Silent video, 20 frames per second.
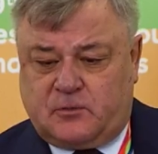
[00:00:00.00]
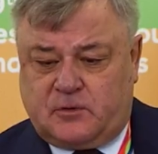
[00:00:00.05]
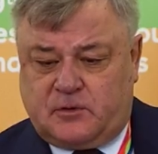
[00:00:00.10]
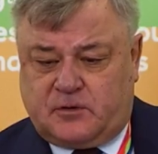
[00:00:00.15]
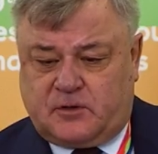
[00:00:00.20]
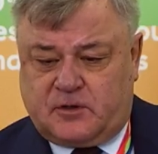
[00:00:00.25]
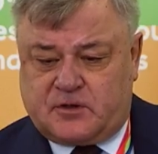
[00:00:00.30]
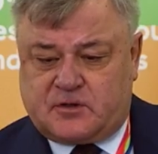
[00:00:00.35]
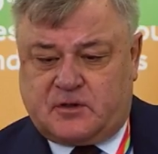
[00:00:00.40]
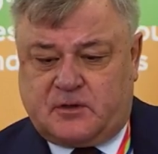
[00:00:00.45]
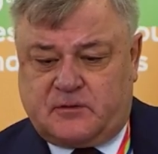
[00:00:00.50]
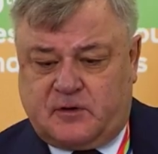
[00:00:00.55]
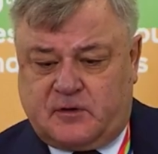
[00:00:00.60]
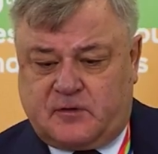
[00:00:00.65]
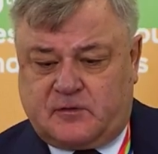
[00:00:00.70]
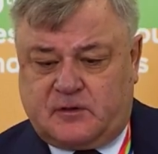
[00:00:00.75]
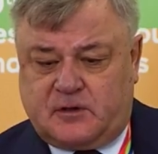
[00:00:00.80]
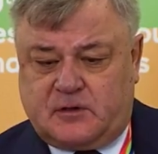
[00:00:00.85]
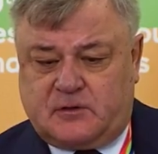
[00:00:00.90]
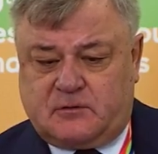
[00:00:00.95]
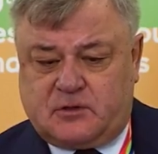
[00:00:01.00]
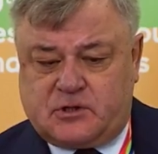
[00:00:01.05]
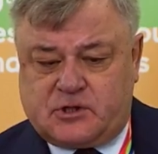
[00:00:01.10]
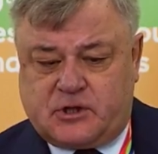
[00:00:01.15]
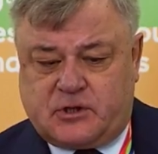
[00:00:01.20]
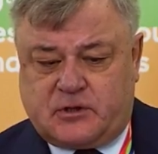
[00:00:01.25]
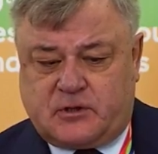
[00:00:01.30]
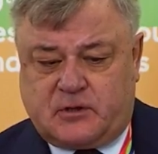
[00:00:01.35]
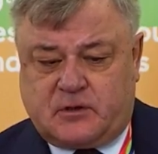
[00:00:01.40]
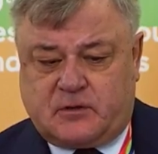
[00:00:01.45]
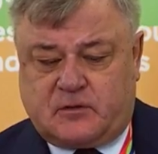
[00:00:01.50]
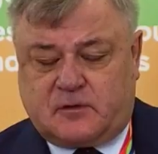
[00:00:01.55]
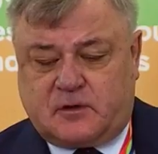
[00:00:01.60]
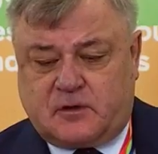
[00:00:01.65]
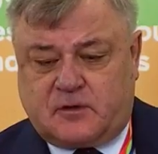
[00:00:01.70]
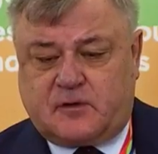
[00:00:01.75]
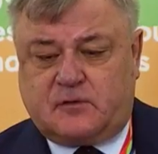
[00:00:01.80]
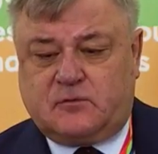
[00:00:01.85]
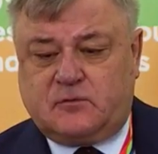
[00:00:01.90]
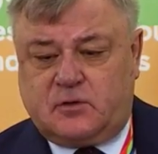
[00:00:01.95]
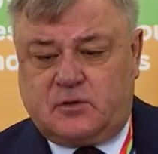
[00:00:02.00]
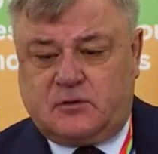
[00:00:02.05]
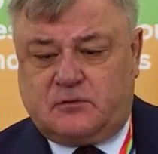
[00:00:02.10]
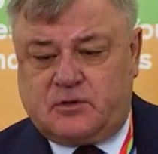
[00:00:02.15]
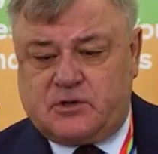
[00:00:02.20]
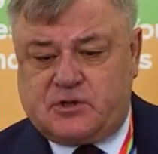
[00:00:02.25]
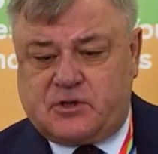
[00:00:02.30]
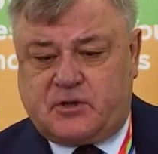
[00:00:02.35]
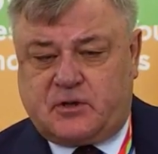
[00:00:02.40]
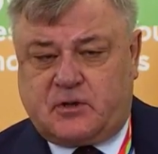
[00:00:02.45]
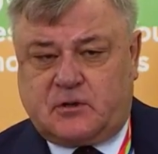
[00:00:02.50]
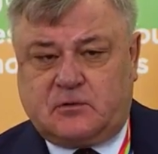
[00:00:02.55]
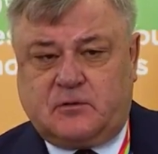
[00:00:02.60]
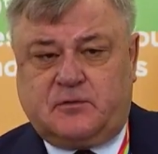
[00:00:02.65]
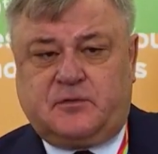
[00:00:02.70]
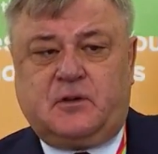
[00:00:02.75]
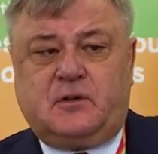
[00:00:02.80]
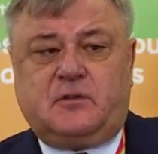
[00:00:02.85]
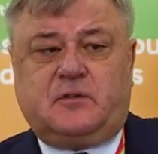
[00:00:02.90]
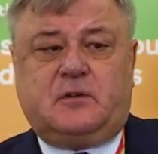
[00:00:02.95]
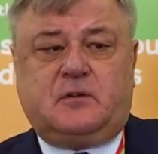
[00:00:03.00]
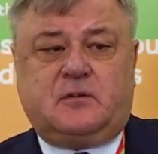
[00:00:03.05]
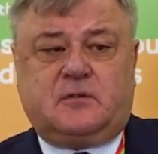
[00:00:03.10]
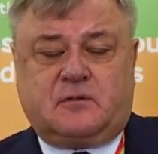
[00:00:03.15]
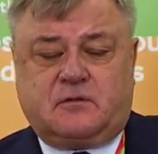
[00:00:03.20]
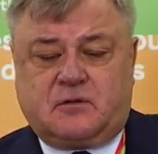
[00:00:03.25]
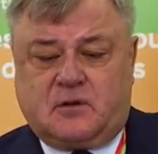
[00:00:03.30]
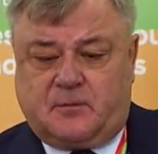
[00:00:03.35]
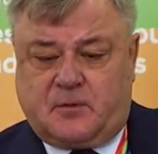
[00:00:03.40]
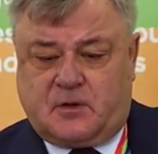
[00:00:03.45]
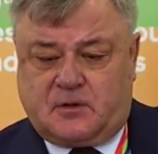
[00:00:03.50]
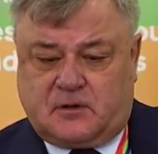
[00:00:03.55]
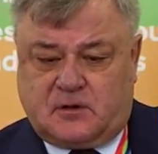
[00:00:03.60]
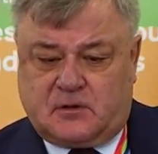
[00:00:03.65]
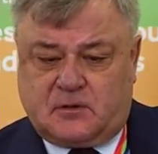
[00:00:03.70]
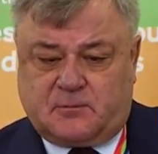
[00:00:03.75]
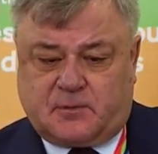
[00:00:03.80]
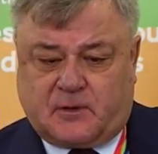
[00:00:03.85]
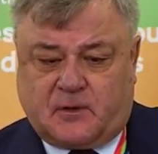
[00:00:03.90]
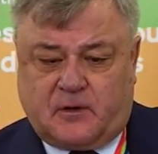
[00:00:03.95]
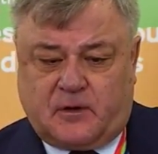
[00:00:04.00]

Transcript: through 2025 that would include heavy